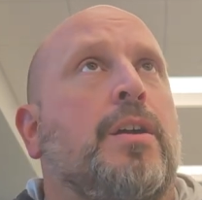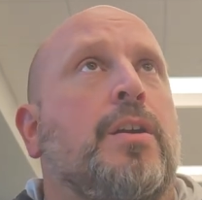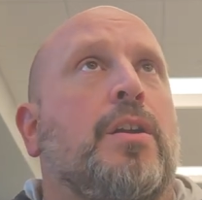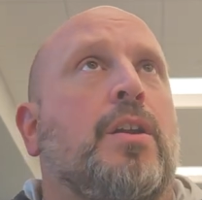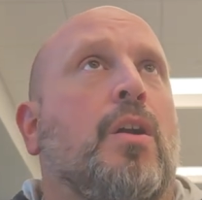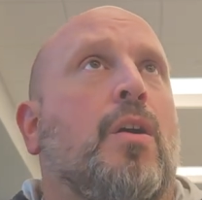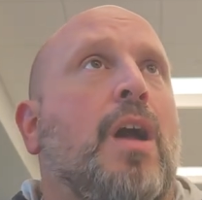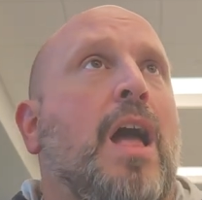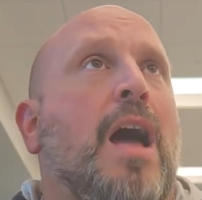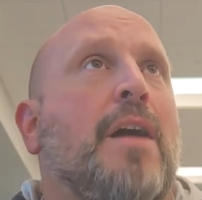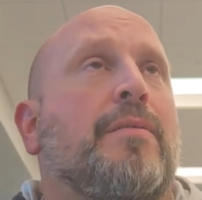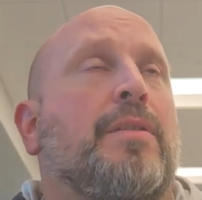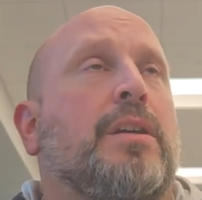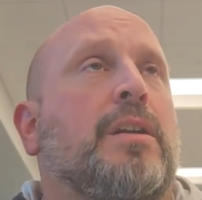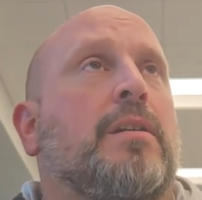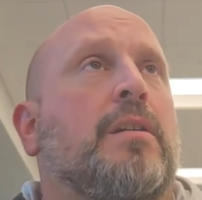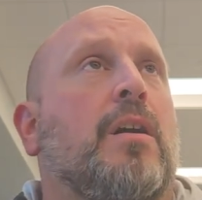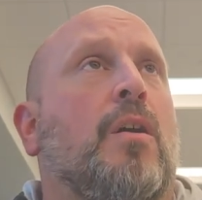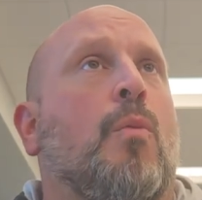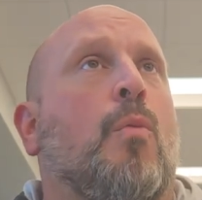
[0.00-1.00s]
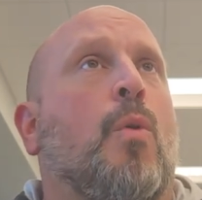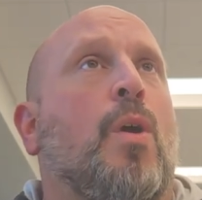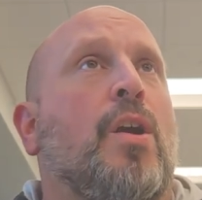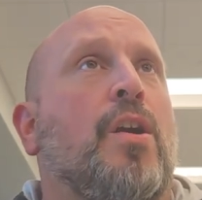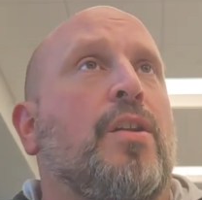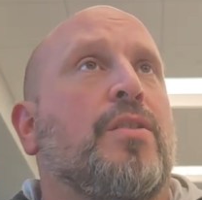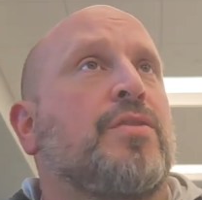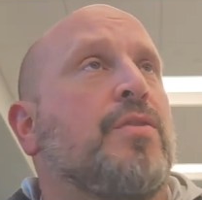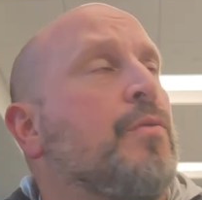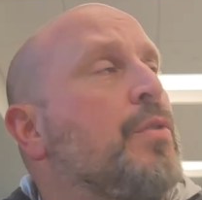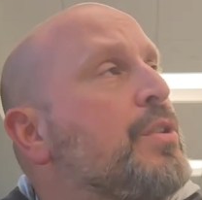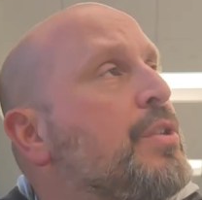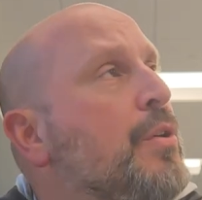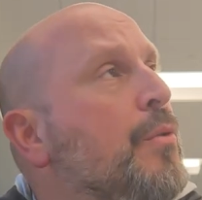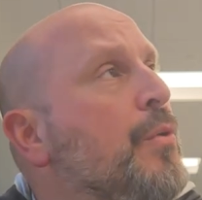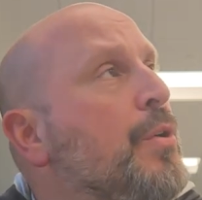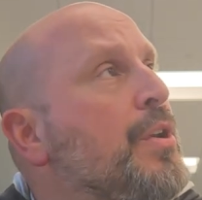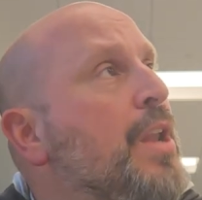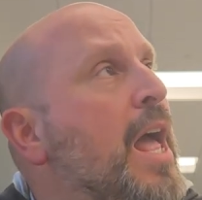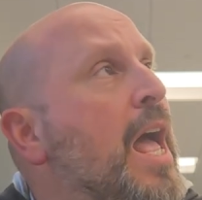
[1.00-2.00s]
you know, having awareness of what's
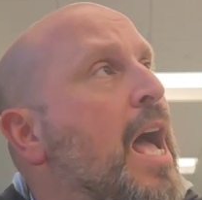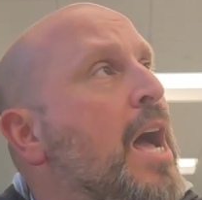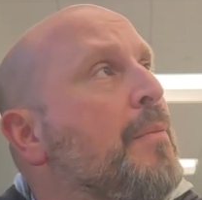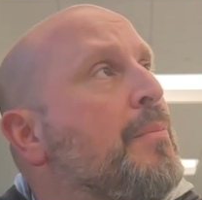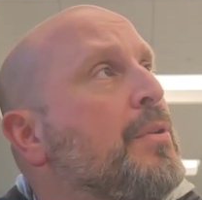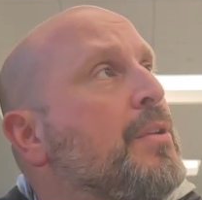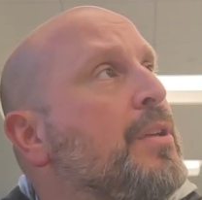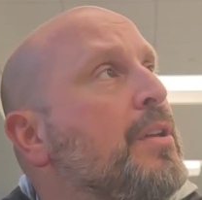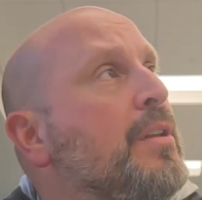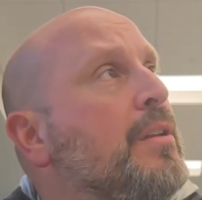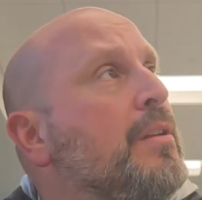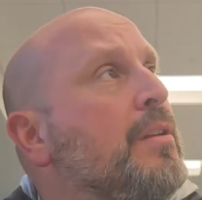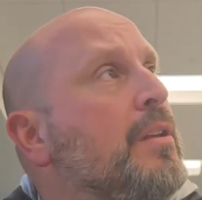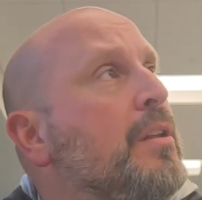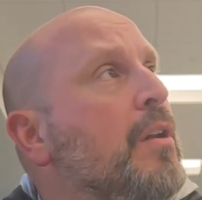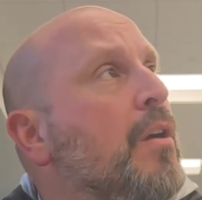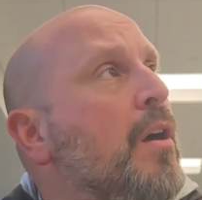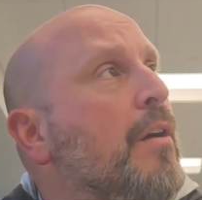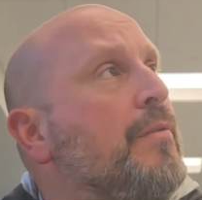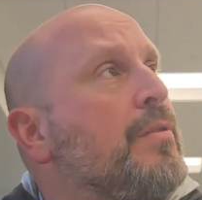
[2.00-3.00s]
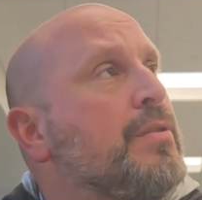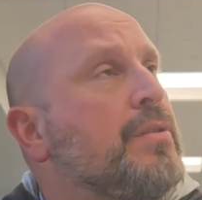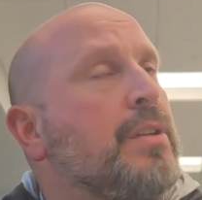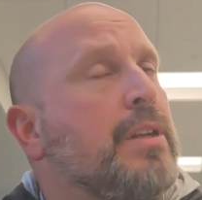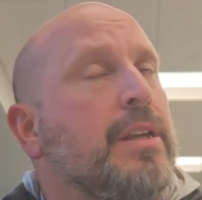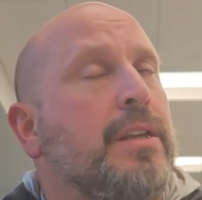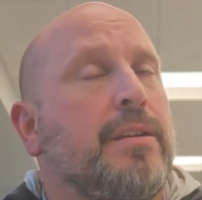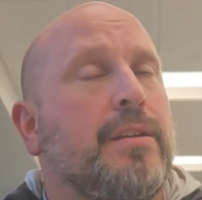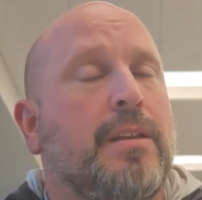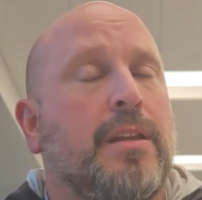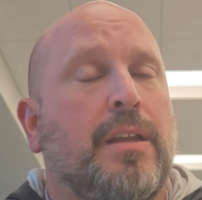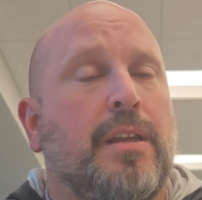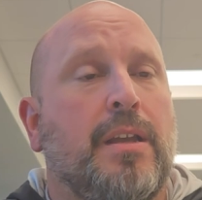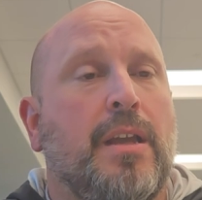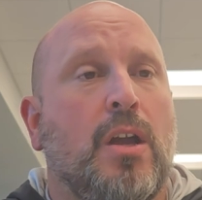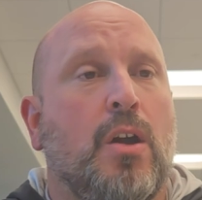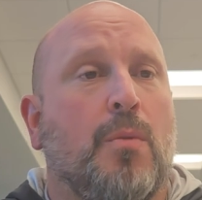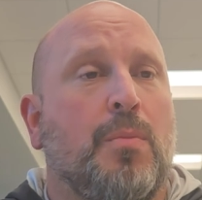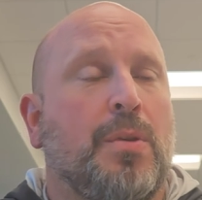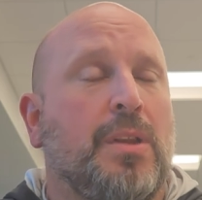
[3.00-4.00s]
going to happen can, you know, obviously
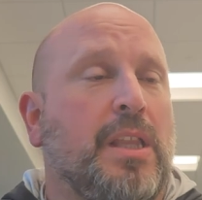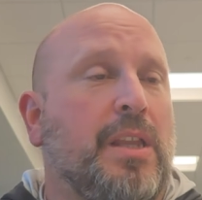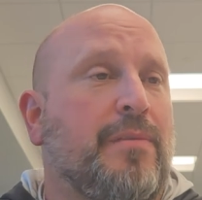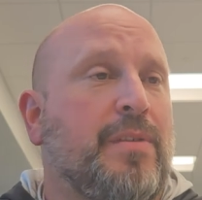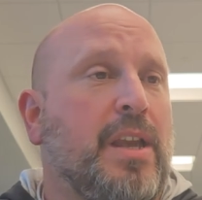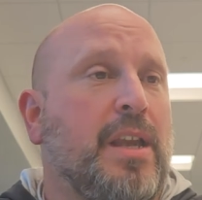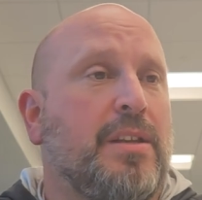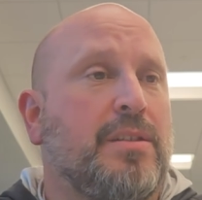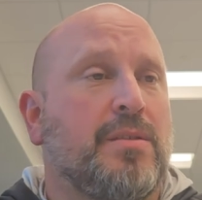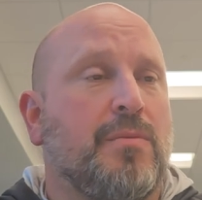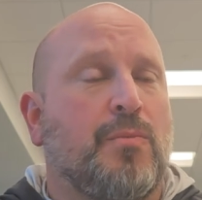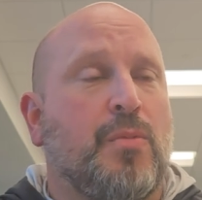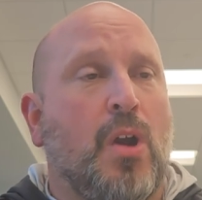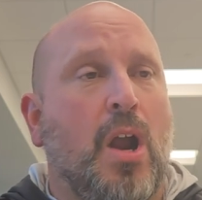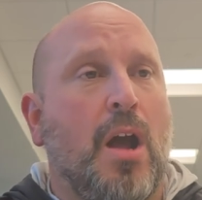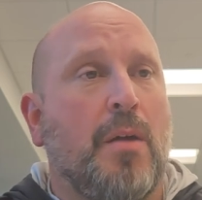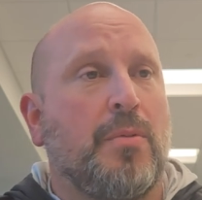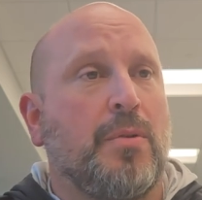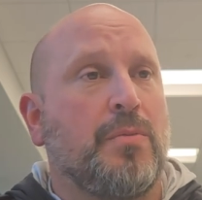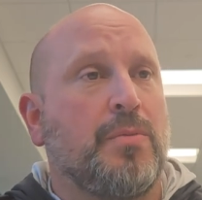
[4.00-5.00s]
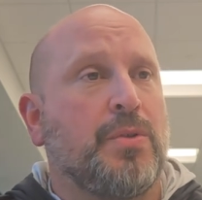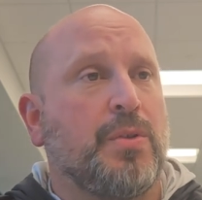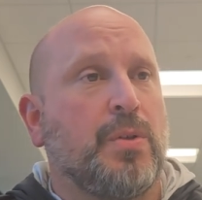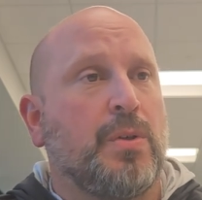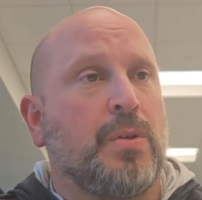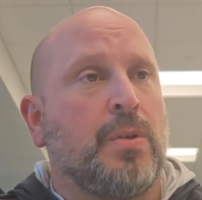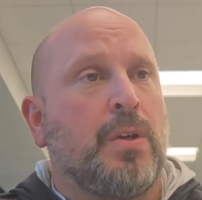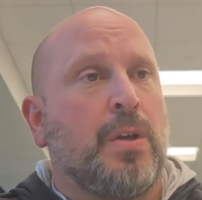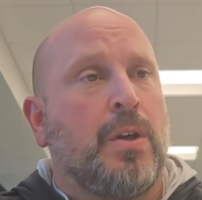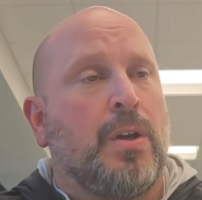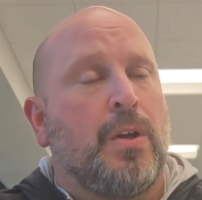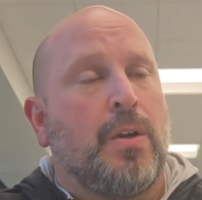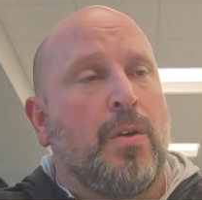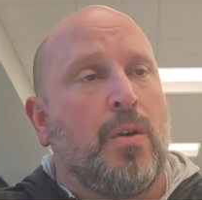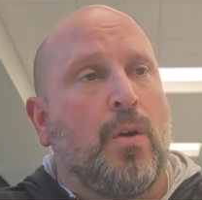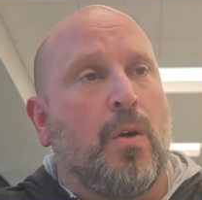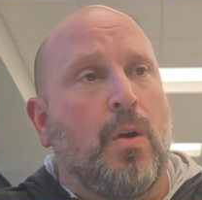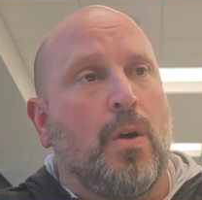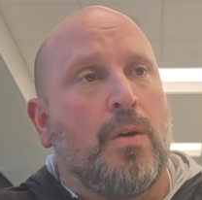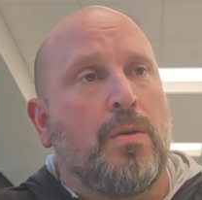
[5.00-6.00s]
help alleviate some problems or
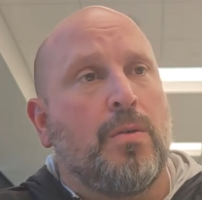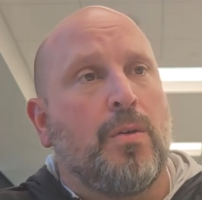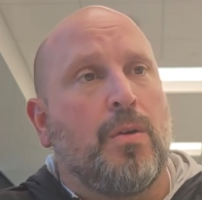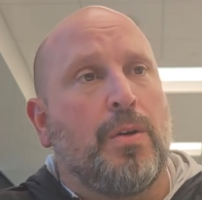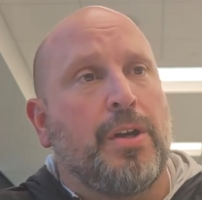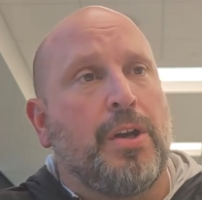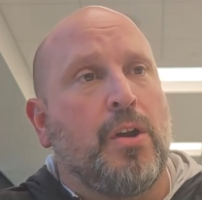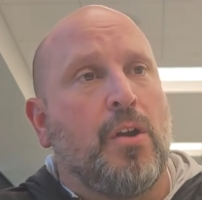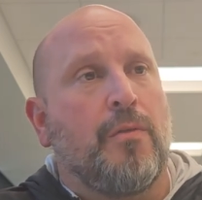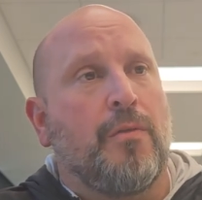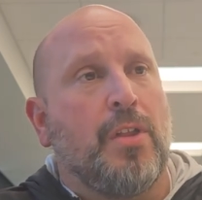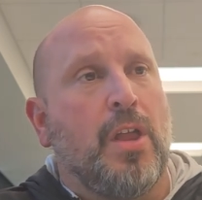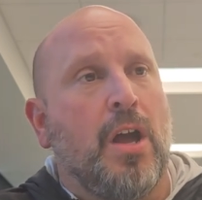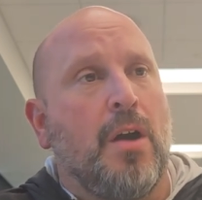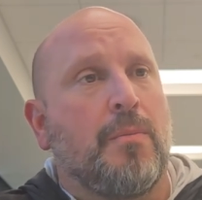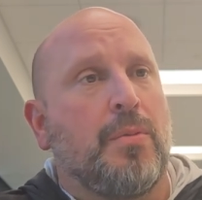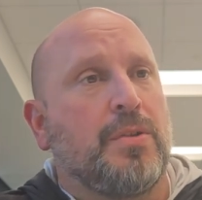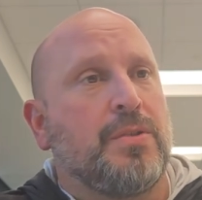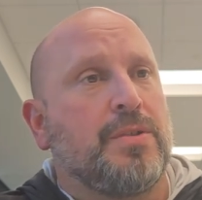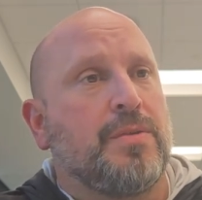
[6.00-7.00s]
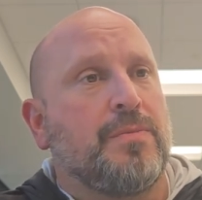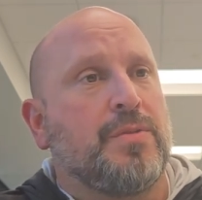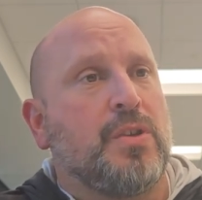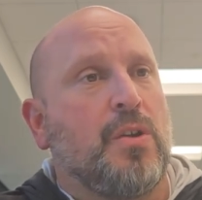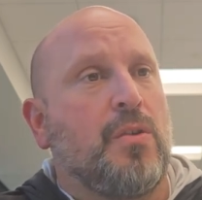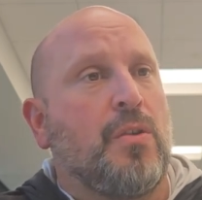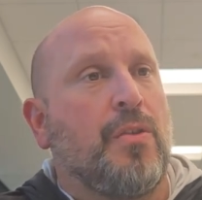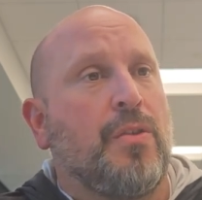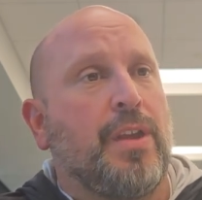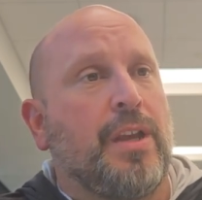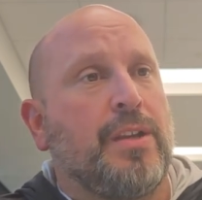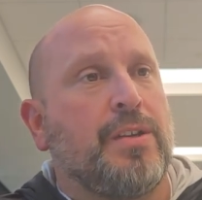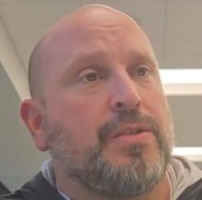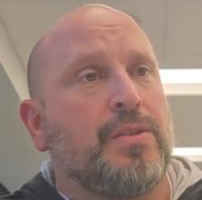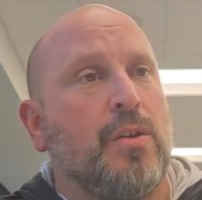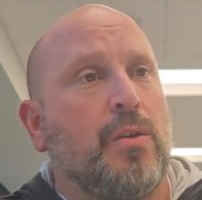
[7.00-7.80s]
get over the hump on some certain things.